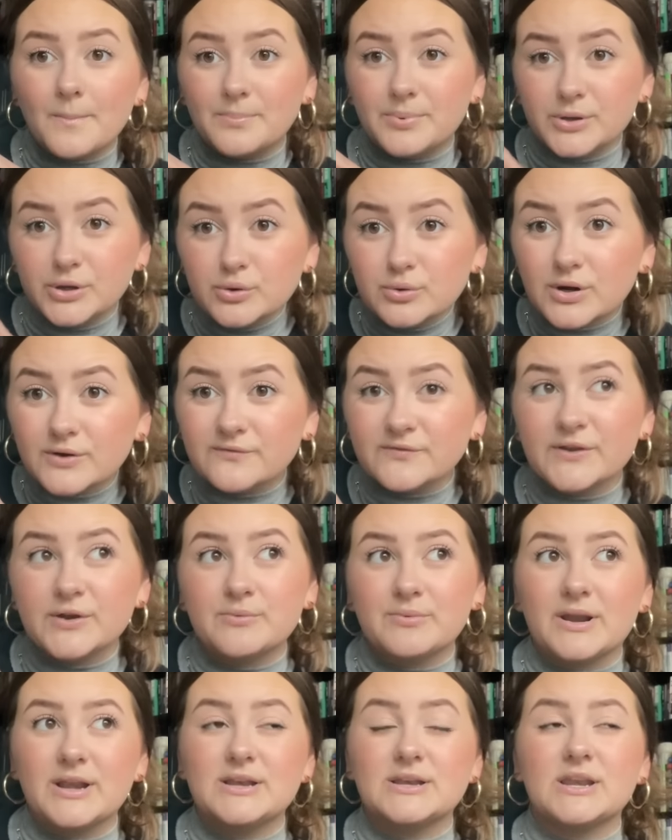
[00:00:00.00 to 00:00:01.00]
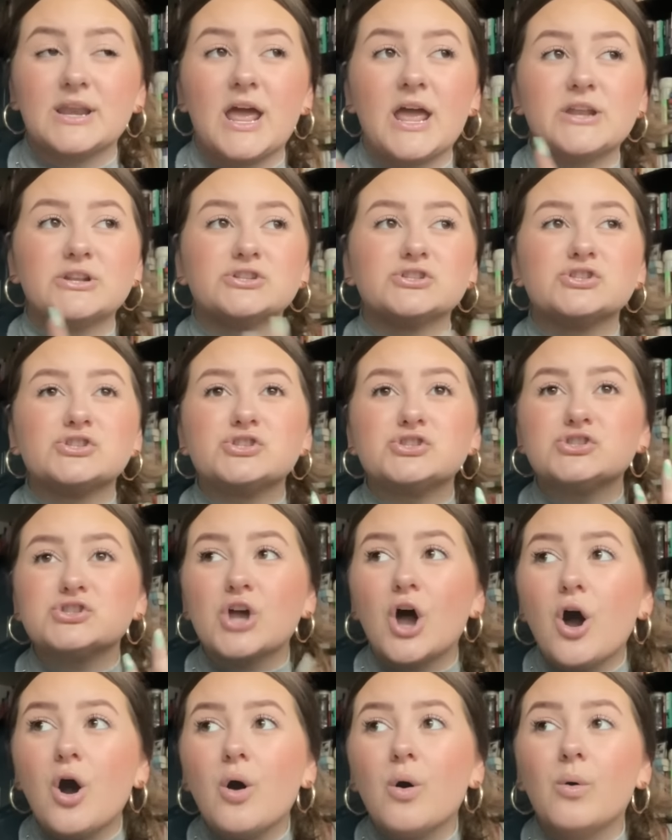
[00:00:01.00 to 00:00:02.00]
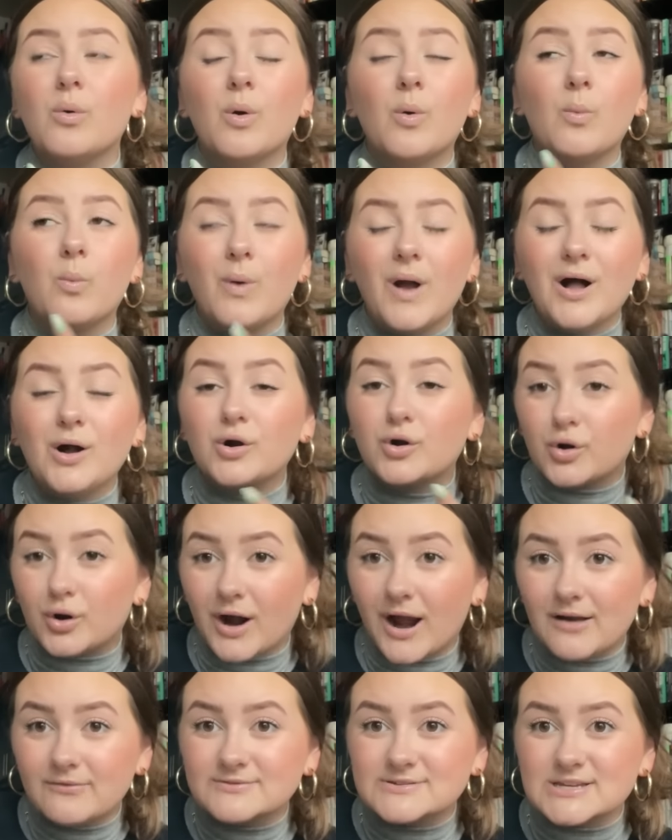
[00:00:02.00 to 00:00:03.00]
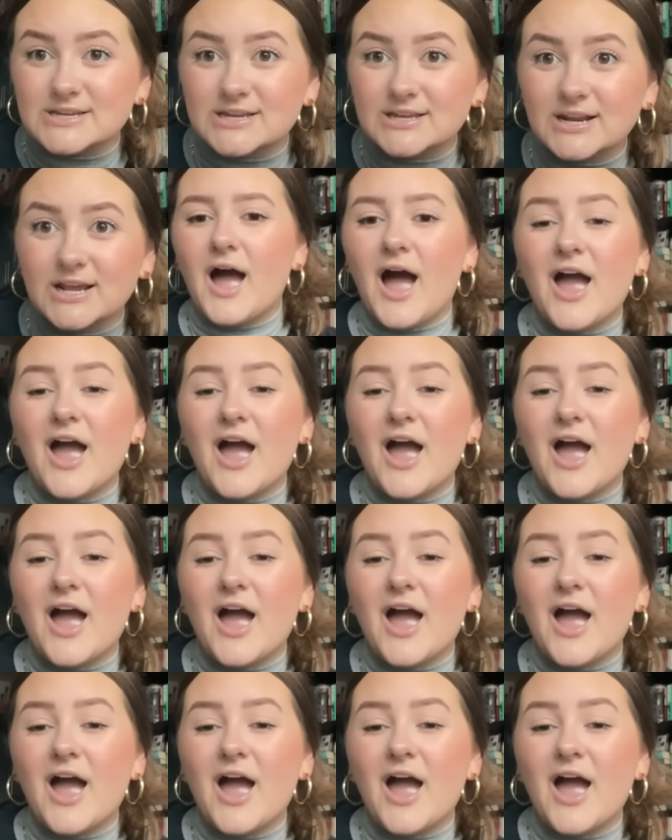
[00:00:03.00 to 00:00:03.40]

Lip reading: beautifully written and so well crafted.